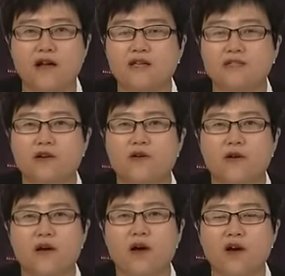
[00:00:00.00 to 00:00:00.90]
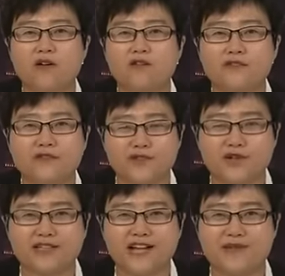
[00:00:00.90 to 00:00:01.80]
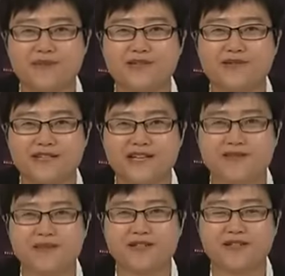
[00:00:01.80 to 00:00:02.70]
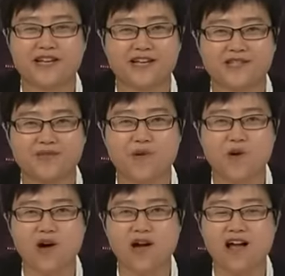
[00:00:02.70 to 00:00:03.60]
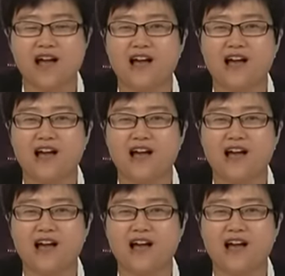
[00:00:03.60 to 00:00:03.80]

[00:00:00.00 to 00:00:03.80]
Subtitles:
So all of those shortcomings we just mentioned, like small,